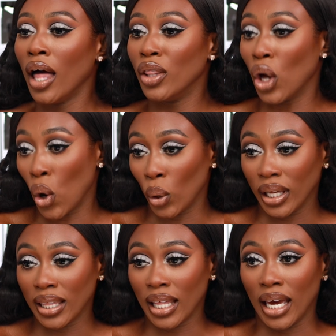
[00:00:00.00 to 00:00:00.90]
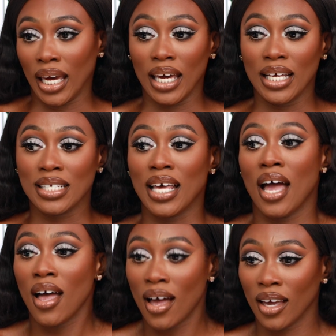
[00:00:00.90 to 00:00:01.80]
The only thing is
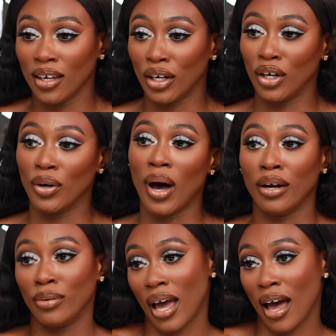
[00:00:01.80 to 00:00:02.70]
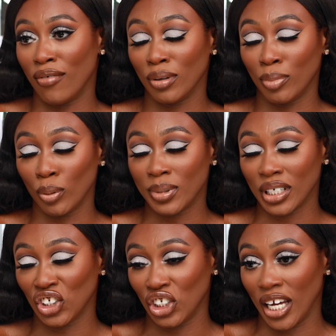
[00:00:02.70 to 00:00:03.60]
that, you know, I don't have the boobs
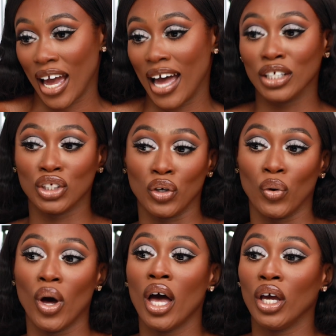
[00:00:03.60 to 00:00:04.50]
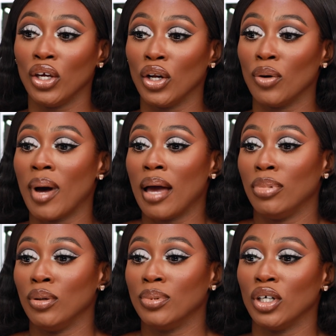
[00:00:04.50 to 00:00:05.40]
that she had, so, you know, my
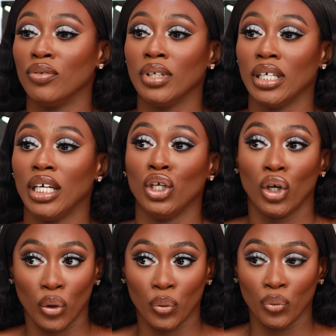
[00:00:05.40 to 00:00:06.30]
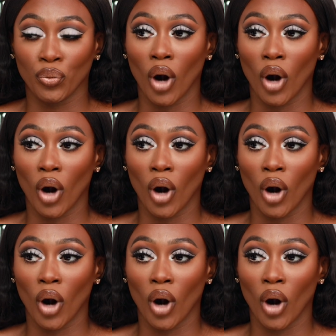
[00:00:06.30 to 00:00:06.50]
boobs aren't really, you know,